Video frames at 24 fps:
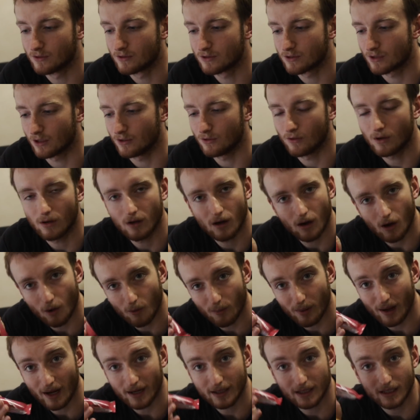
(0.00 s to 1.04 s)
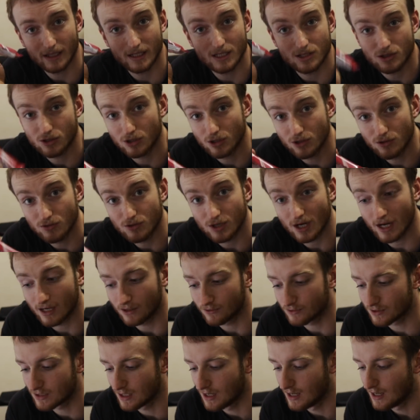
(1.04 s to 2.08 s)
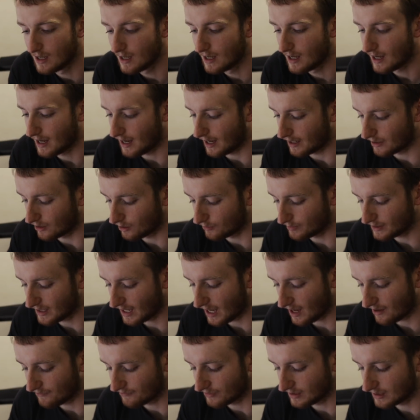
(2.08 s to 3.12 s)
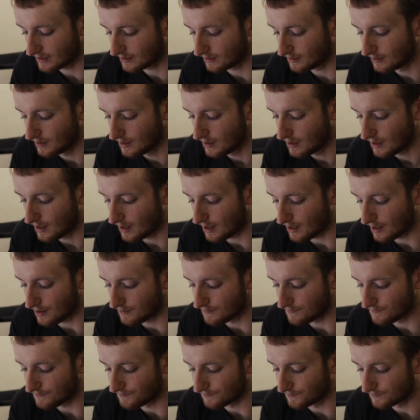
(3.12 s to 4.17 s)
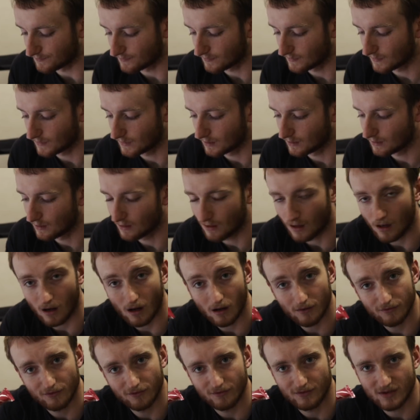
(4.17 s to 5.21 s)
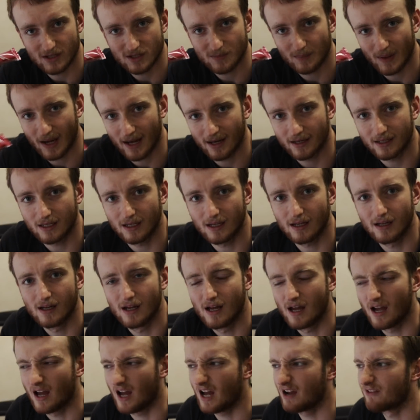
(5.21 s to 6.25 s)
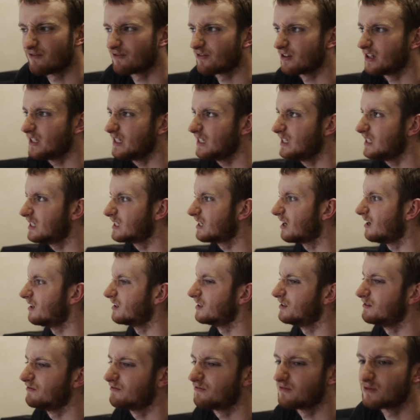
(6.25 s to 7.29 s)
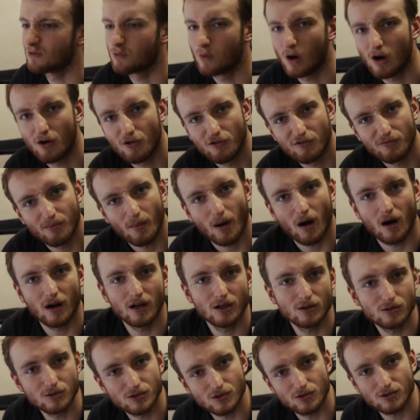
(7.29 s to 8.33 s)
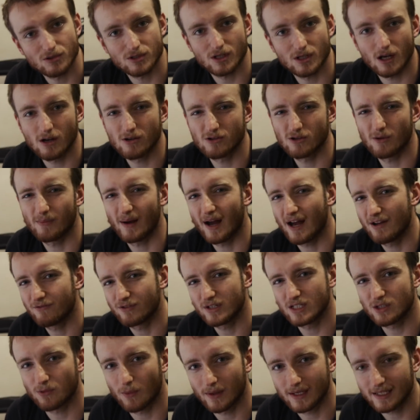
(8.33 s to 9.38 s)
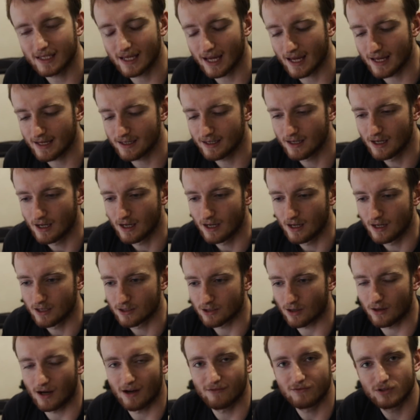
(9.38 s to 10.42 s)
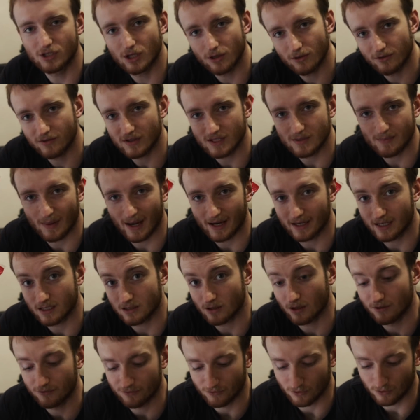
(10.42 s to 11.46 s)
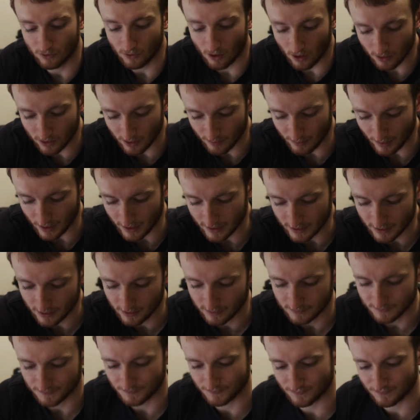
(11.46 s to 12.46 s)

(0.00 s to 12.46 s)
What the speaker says: So whole packet is 2 gels, and I'll be having half of this packet every kind of 12 miles or so about every 20k. So I'll have 2 of these packets overall on the bike.